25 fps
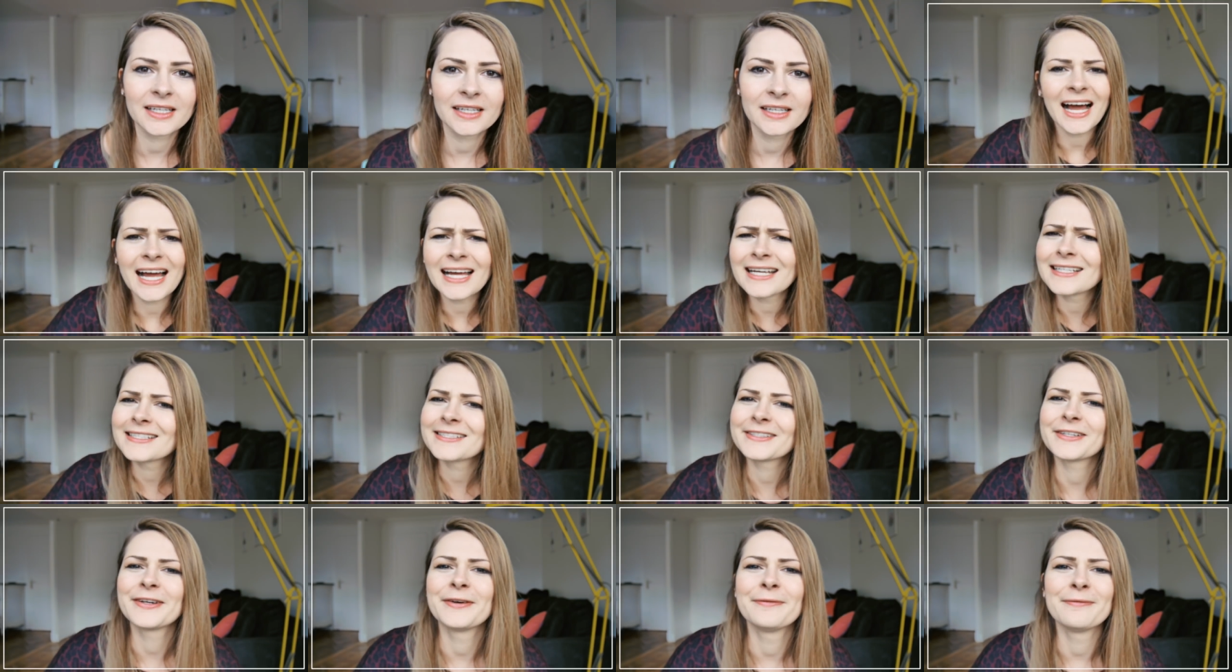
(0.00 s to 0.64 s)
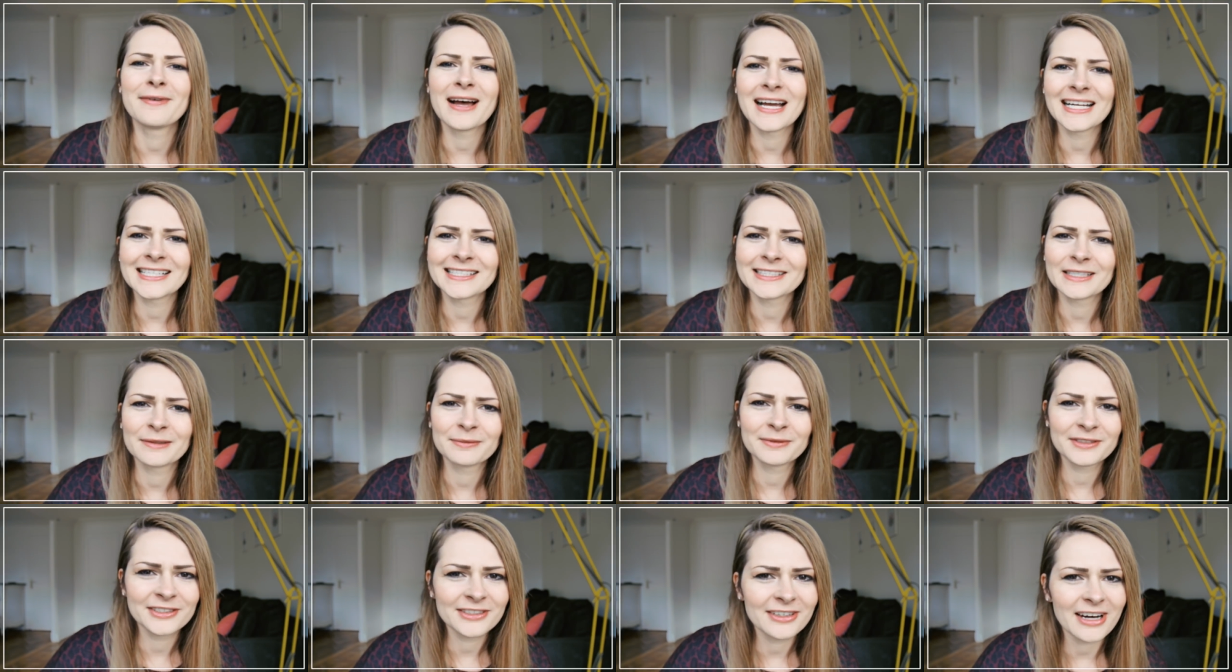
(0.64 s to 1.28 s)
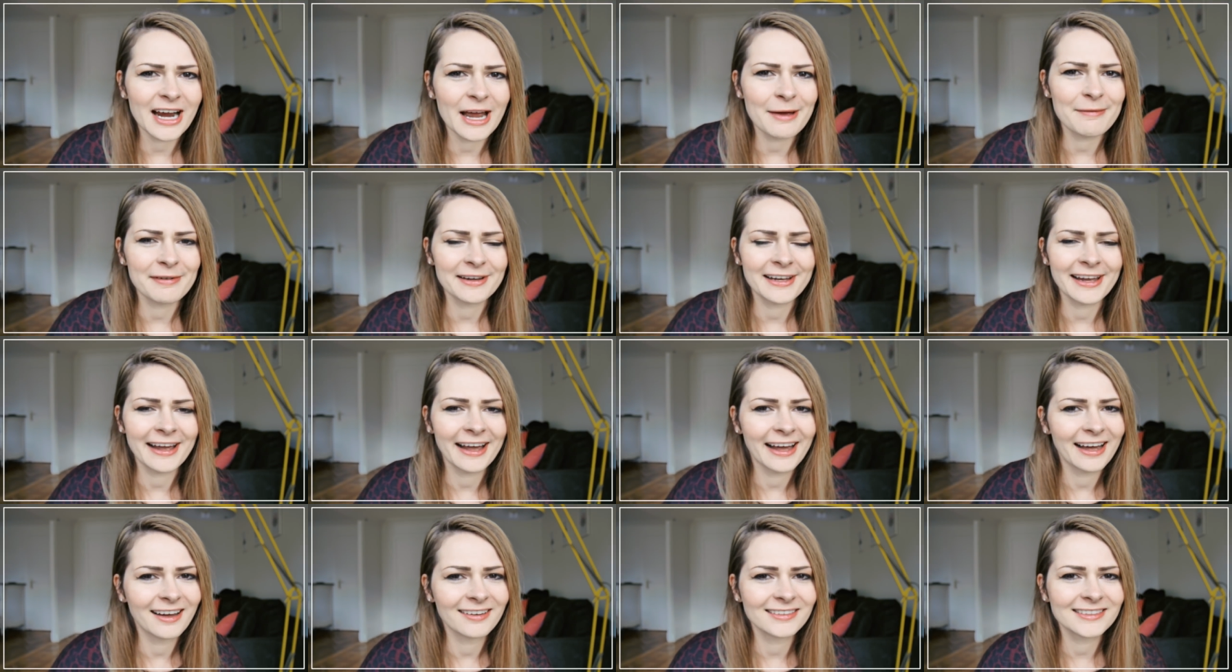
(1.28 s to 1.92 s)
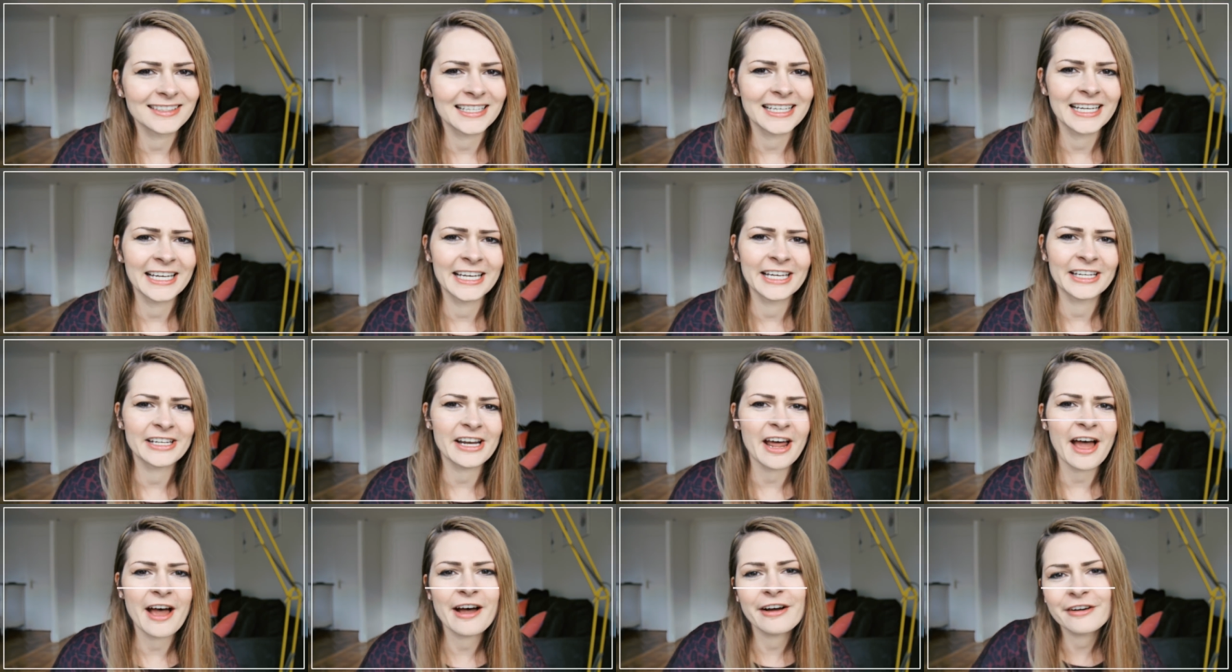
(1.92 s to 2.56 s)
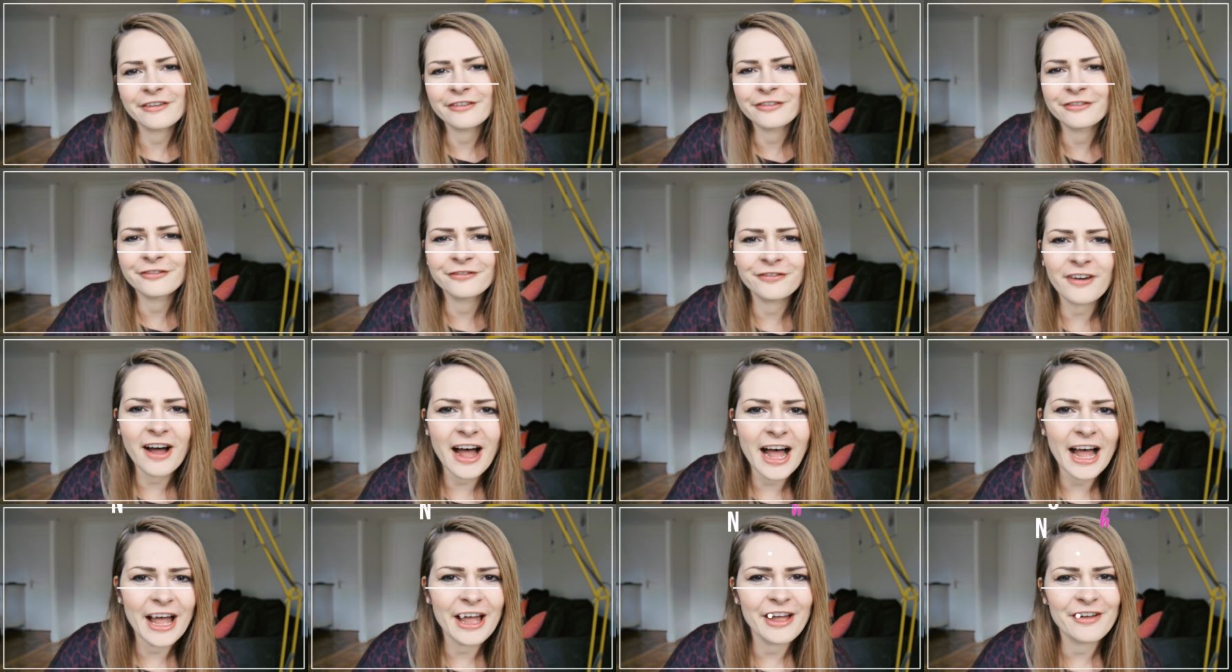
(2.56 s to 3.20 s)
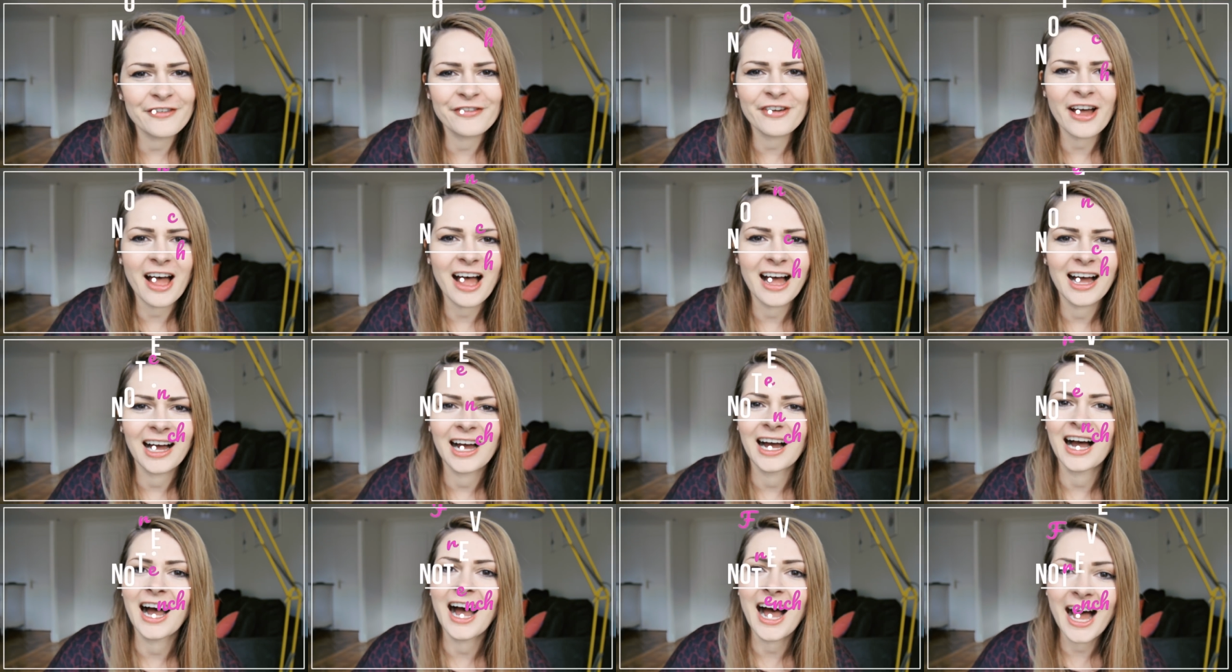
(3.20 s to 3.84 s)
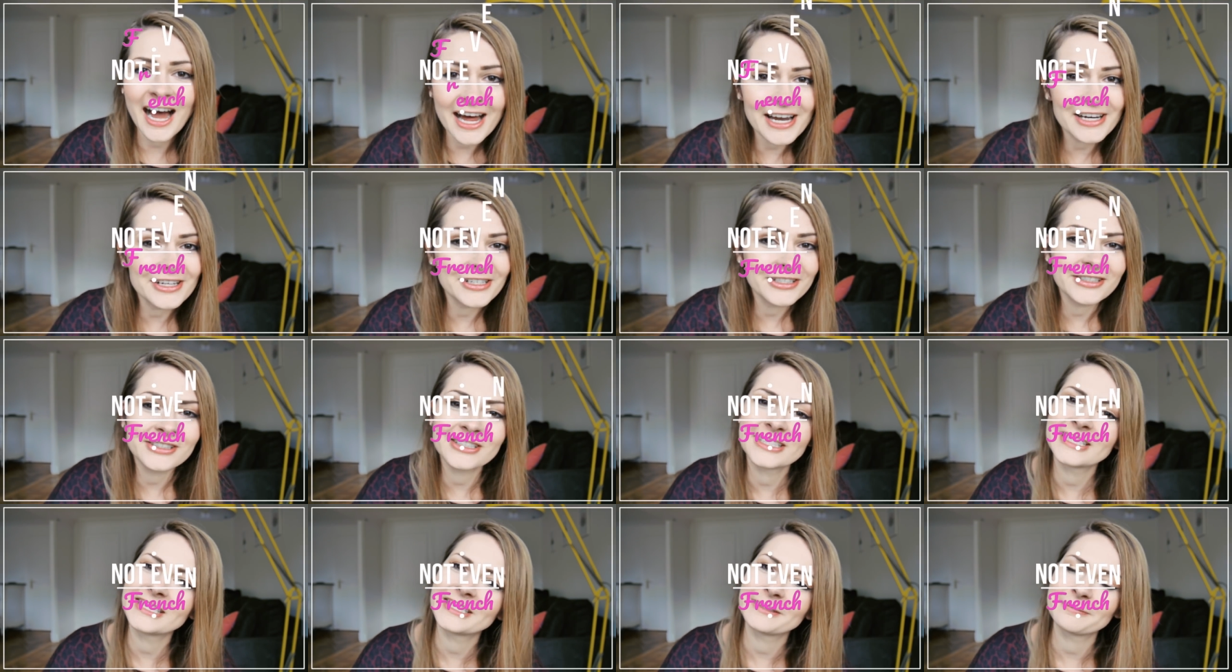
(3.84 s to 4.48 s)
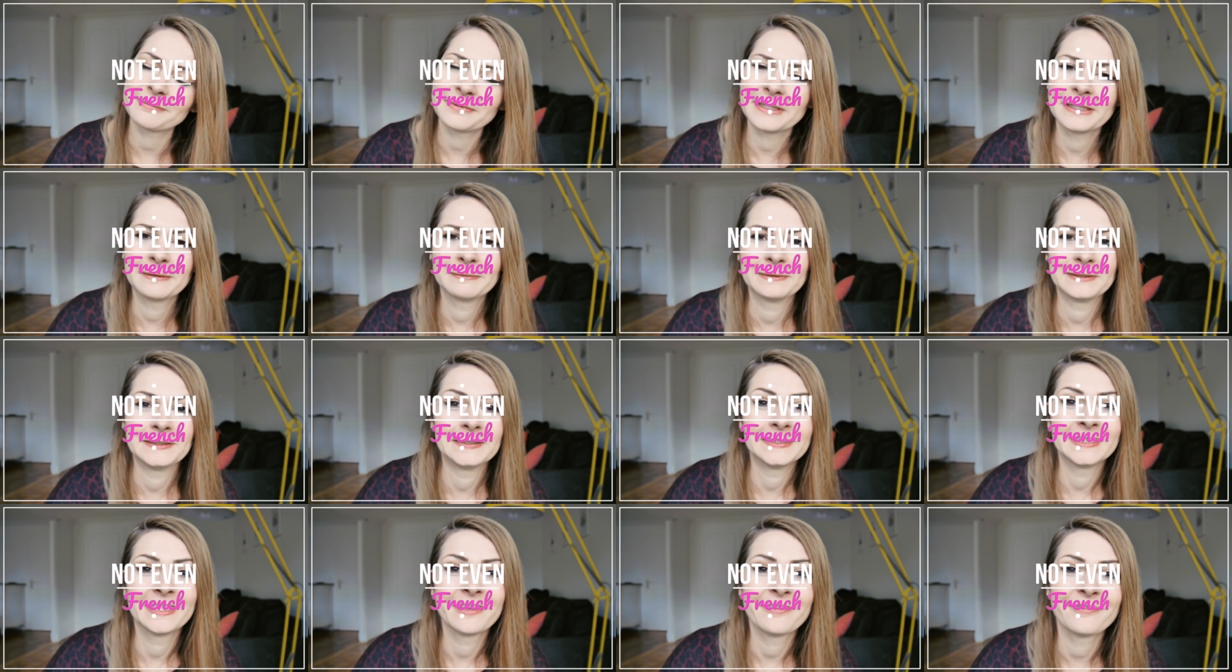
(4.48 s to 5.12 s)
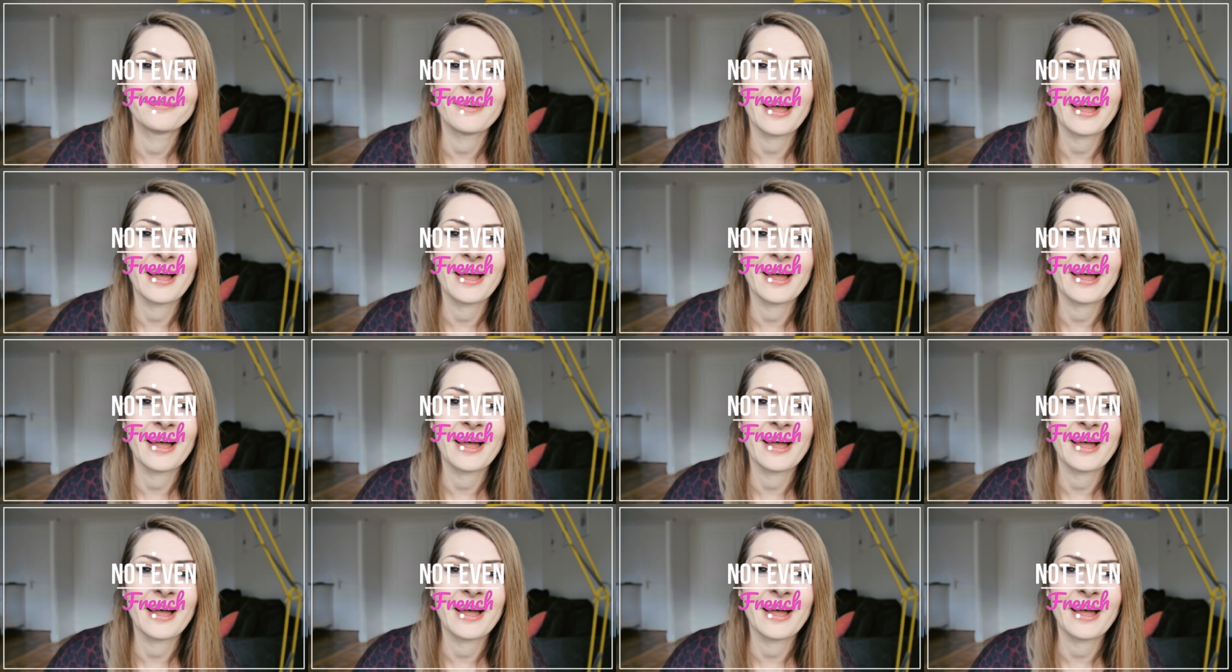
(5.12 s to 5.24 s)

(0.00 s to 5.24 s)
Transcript: I saw my subscriber count hit 500 people.